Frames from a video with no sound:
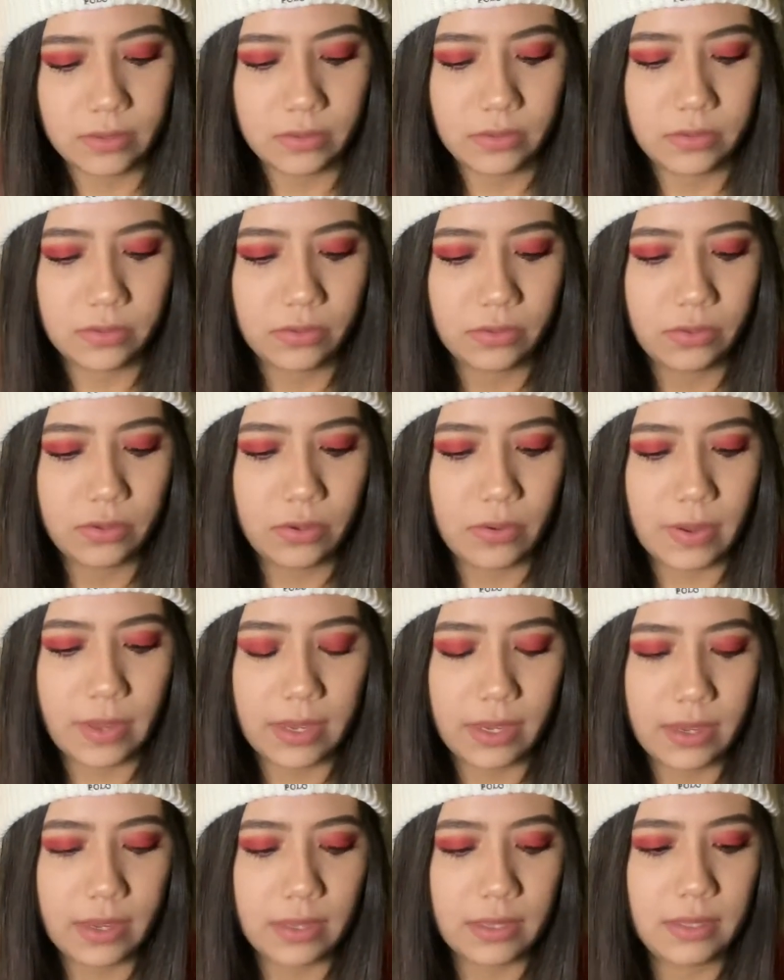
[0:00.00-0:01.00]
So I
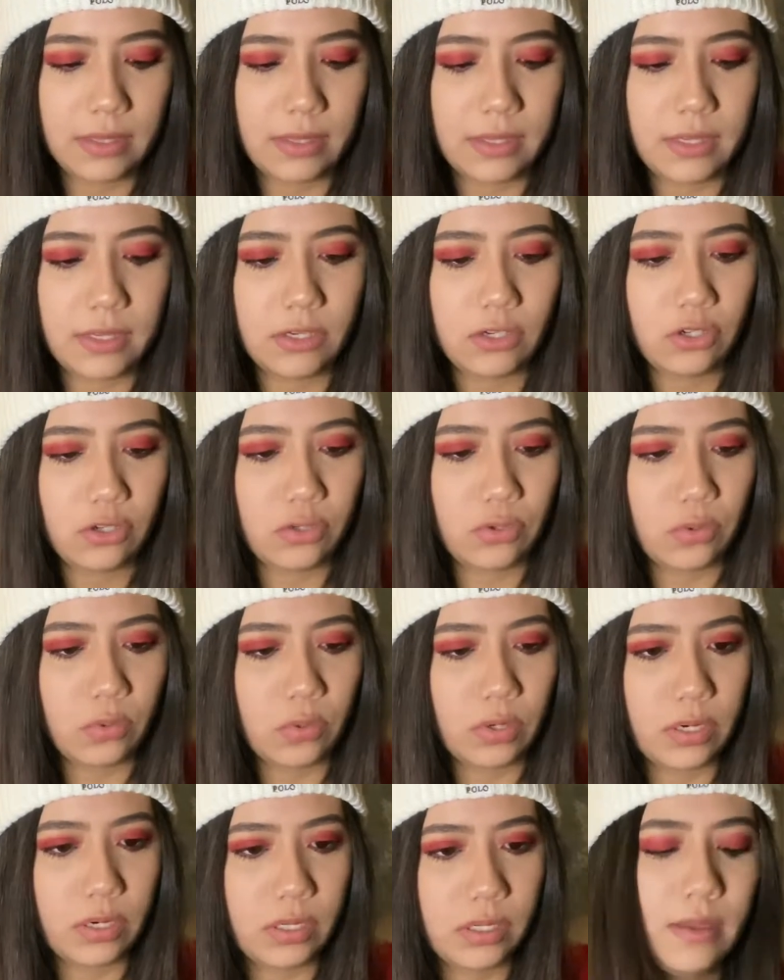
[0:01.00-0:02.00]
got these
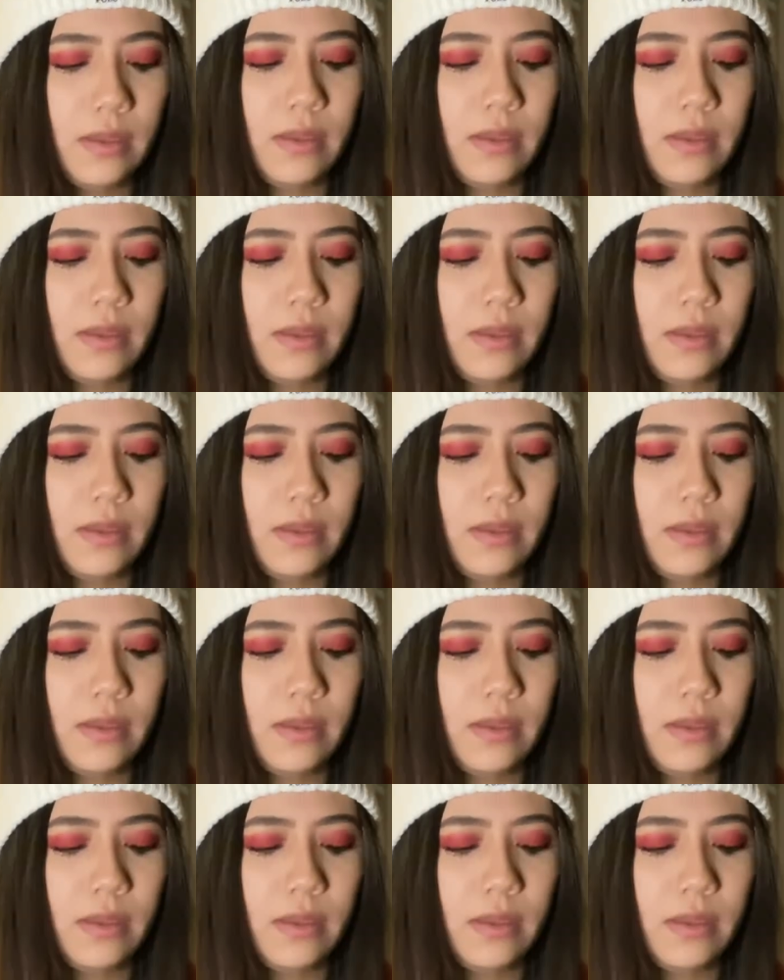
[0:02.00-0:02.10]
shorts.